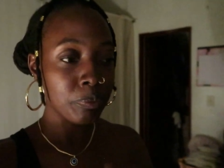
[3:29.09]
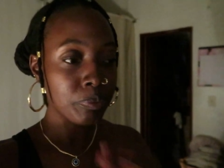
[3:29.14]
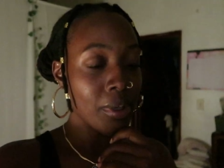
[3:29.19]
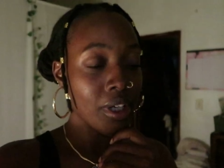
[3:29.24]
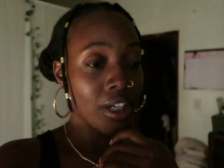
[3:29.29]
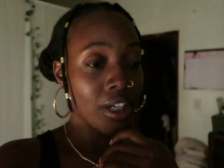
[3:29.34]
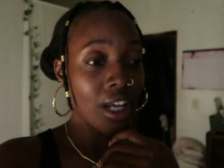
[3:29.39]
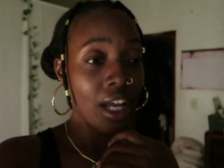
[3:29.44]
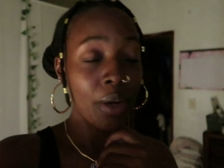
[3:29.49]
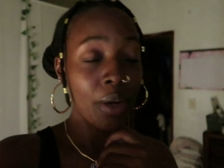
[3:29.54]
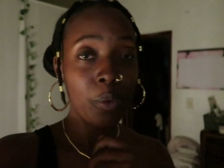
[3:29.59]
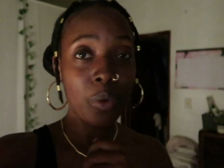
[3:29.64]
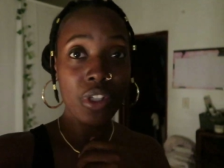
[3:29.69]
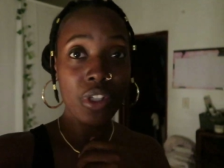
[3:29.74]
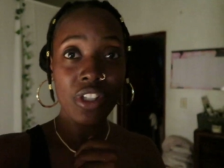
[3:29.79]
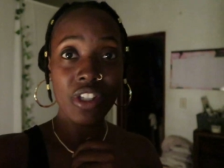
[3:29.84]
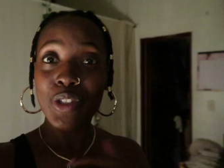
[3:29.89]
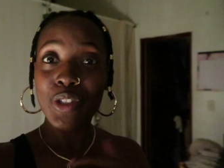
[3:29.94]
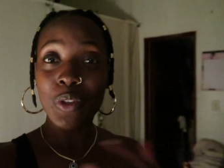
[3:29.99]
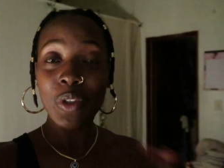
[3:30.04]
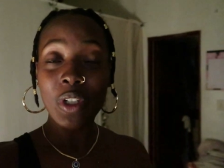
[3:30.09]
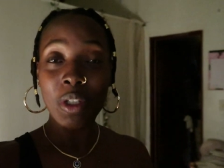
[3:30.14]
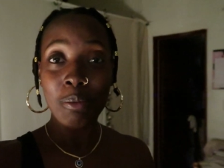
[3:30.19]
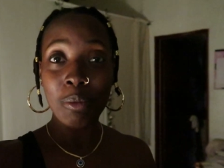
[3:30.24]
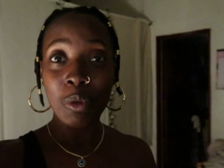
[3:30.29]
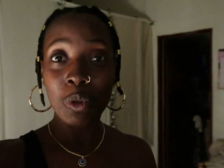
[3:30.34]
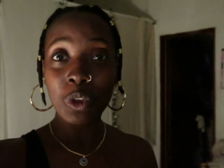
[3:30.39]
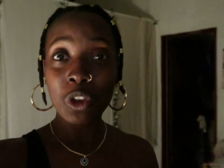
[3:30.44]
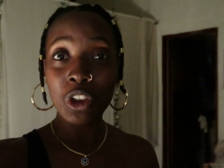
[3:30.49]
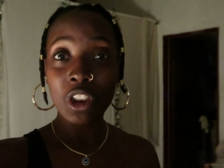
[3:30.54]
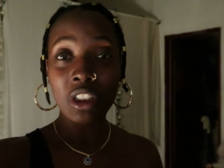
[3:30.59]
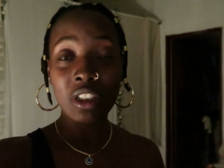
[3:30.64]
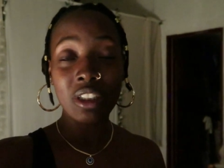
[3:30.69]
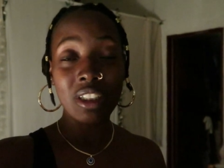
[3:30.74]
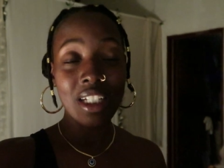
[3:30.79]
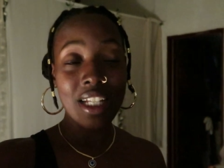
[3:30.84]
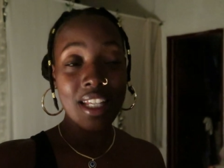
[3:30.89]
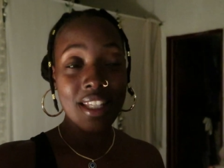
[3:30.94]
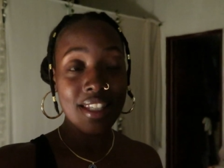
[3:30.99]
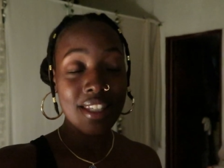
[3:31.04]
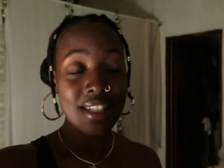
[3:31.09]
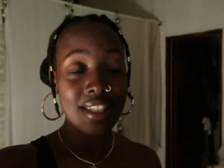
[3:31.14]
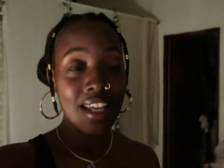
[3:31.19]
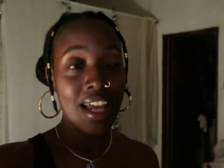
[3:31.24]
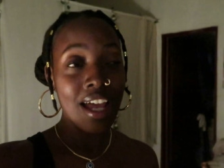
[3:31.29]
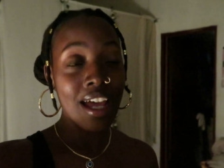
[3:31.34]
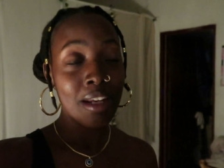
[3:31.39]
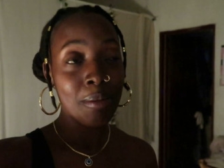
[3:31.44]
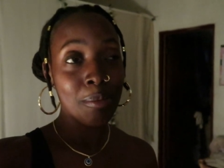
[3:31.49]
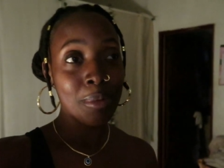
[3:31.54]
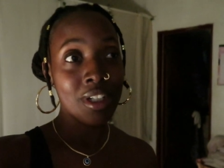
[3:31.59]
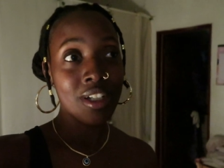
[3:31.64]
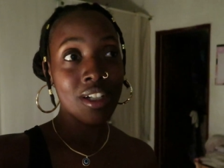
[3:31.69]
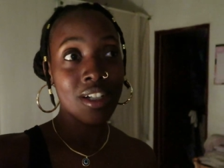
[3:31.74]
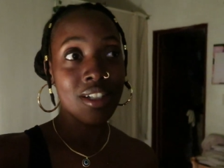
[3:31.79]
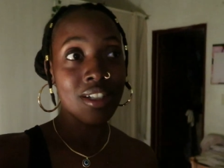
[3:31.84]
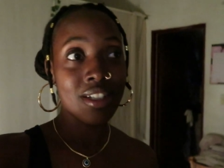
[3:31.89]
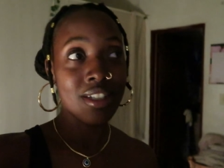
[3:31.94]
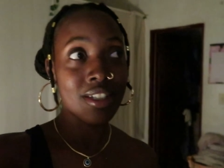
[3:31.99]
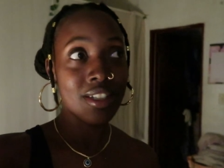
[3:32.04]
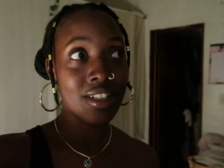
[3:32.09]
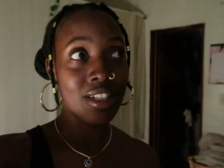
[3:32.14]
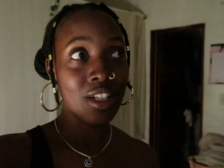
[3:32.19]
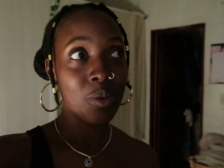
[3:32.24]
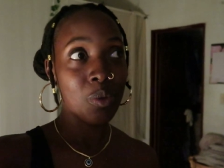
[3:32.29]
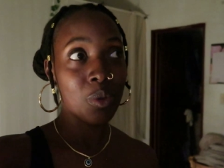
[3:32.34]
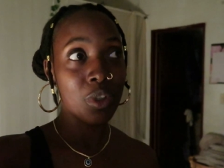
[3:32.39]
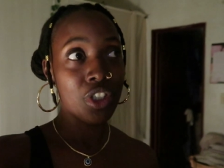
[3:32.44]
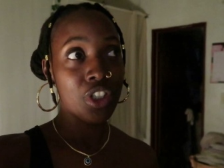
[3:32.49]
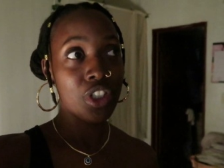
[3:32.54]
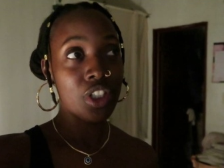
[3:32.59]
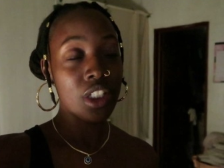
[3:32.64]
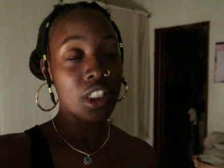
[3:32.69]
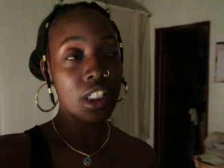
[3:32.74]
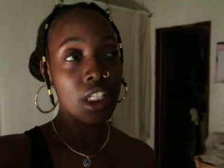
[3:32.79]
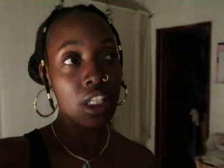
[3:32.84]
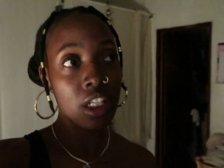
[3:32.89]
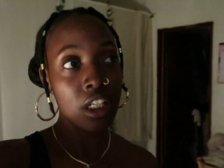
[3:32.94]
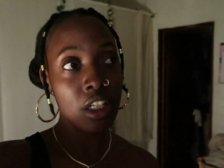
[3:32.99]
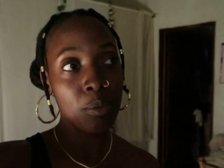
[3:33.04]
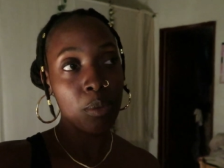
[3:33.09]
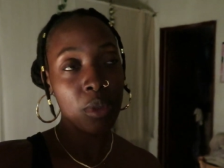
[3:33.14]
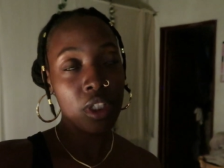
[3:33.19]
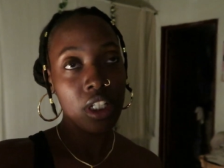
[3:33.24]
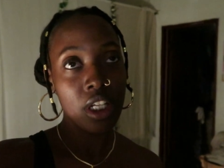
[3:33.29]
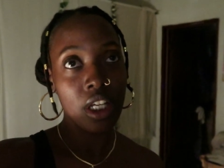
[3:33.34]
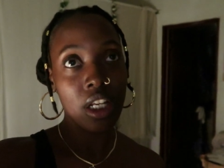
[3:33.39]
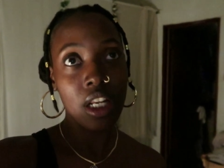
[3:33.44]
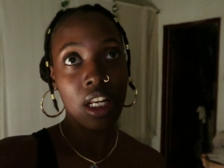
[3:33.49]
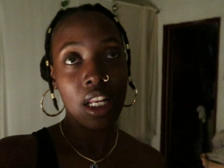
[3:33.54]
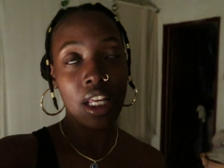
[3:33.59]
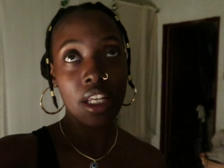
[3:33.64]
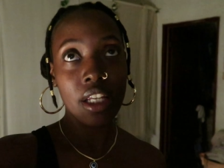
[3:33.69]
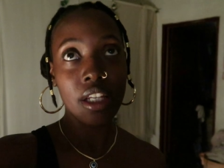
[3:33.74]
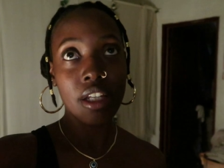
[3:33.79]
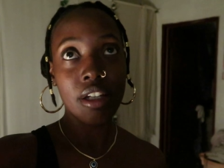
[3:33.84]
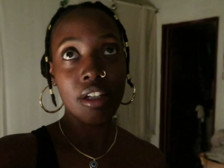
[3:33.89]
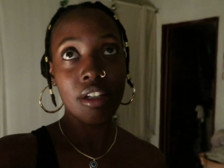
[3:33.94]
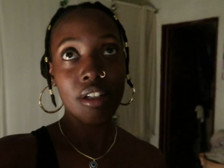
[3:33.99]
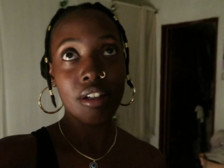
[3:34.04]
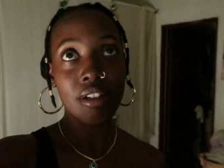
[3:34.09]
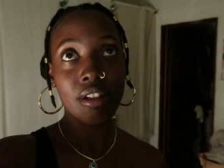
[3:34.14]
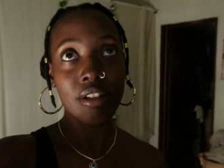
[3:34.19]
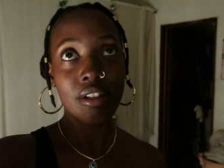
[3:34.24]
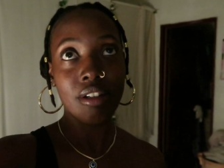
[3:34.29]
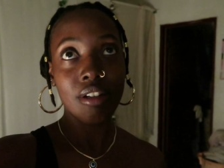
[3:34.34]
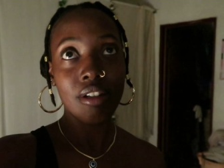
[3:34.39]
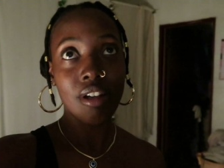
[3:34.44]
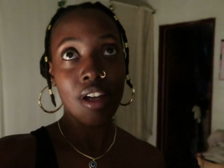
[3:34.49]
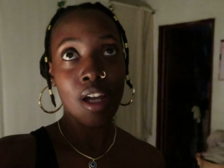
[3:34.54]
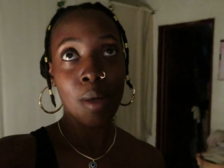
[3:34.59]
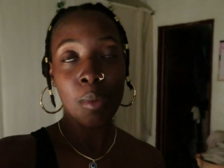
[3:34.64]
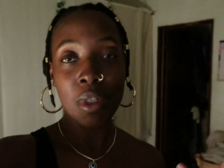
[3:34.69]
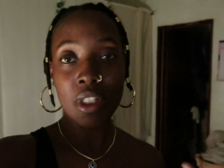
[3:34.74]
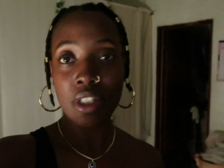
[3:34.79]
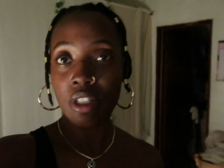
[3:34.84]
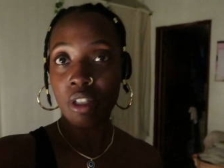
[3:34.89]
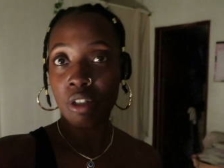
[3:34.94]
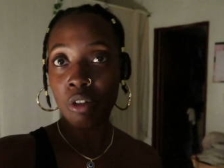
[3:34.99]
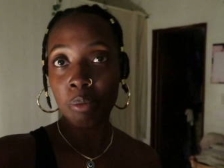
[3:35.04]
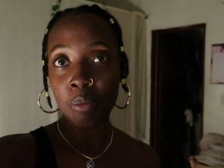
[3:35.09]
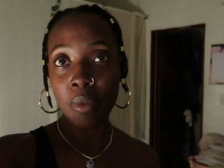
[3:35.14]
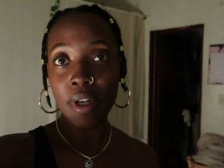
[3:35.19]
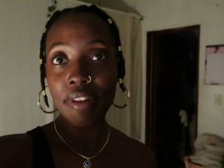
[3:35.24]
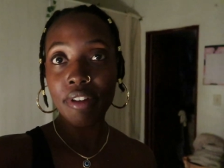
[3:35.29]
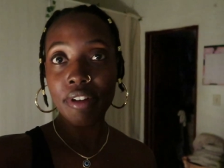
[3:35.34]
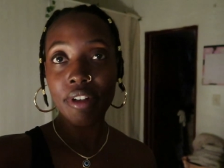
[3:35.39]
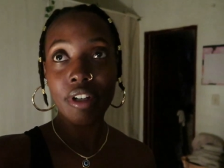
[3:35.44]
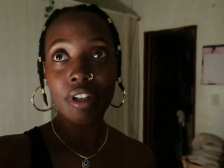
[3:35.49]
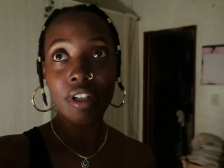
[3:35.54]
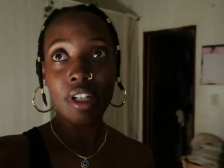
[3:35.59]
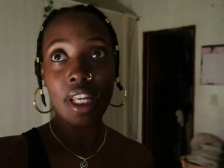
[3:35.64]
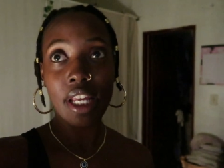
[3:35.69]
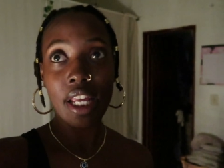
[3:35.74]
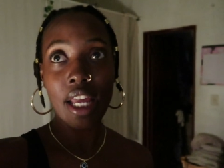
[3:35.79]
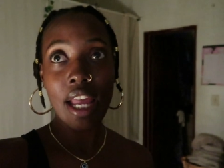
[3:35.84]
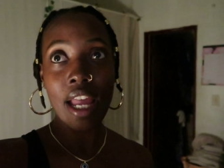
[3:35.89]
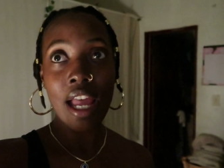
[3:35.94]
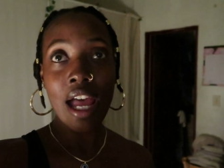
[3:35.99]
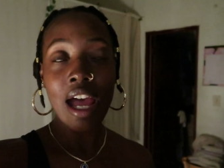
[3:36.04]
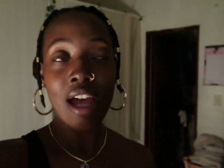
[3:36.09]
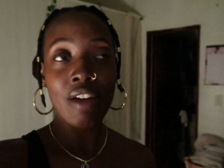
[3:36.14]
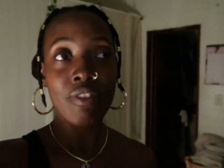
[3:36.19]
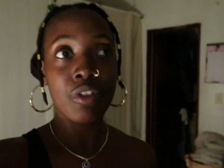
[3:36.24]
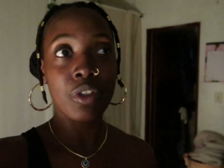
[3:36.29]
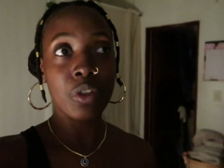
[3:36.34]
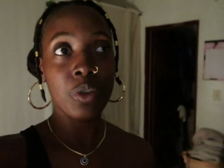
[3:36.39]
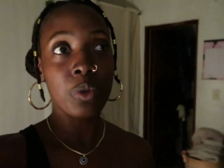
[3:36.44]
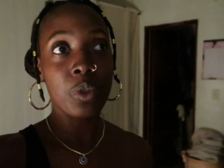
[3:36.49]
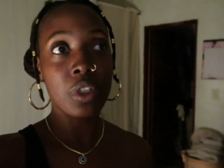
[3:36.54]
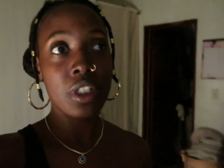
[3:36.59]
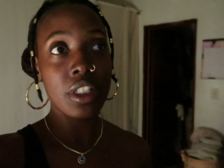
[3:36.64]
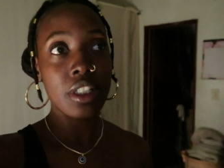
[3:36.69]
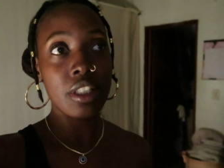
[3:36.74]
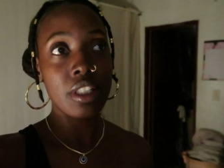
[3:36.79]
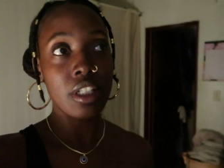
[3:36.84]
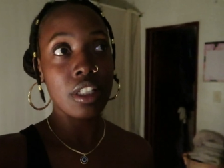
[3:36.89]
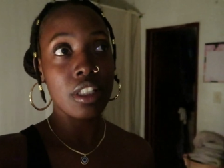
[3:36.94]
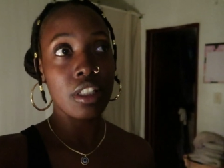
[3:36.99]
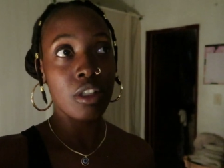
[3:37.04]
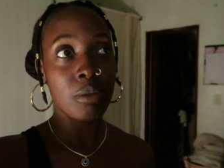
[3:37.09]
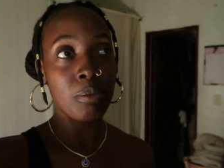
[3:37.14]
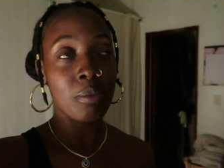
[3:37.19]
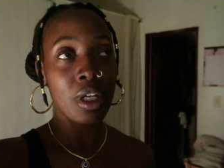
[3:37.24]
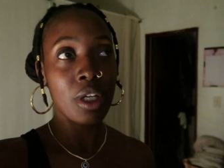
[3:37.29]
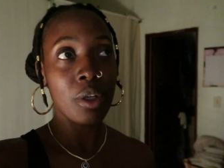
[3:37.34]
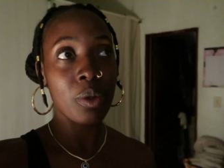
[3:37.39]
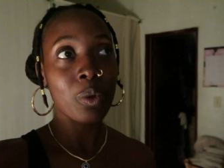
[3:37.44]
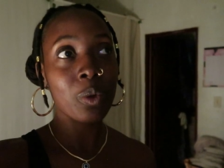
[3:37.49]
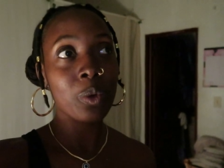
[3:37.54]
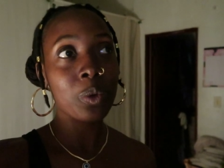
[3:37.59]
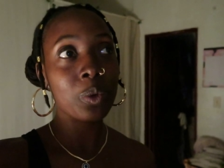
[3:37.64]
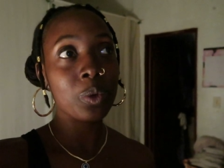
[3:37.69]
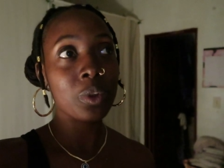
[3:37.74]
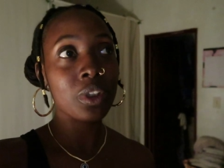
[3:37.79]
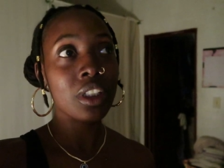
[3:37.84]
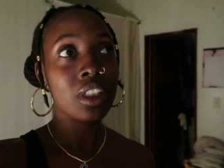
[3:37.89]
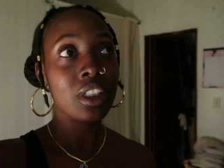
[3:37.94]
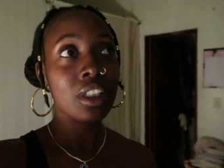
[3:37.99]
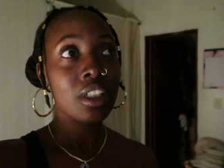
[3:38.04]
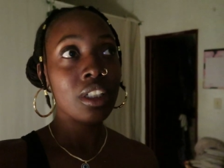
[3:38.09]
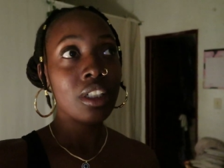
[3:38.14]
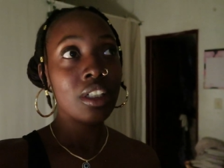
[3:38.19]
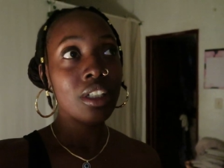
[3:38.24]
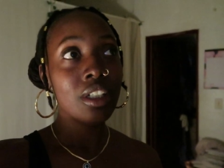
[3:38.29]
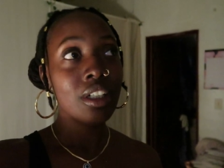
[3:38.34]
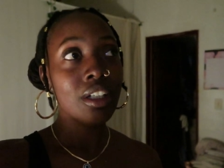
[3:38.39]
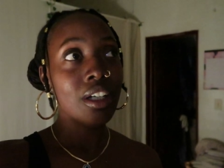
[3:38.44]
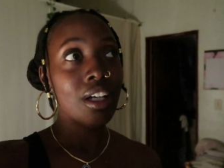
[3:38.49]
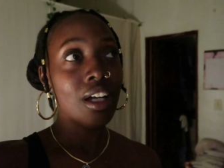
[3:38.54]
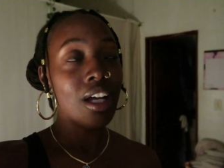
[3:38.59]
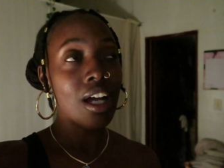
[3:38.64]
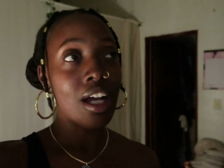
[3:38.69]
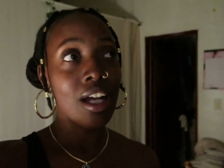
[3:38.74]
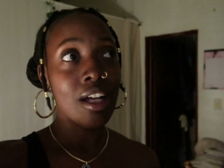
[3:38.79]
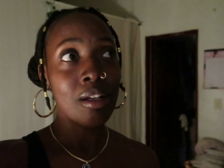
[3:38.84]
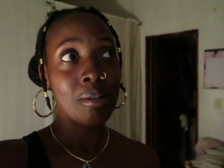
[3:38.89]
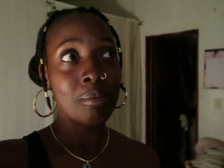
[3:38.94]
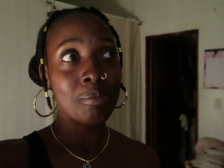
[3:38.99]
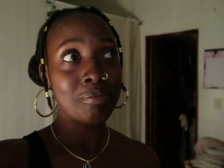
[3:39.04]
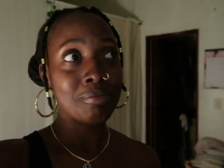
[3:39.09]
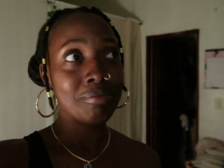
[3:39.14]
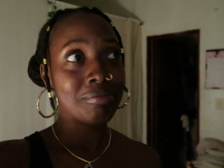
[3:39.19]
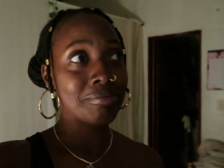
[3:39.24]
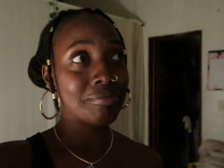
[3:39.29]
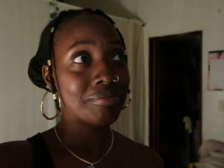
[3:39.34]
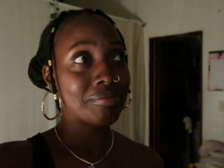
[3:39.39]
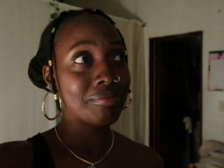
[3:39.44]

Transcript: But I was so emotional and sad because it was just hitting me that like, I'm a single mother. Like I have to do these things on my own. Um,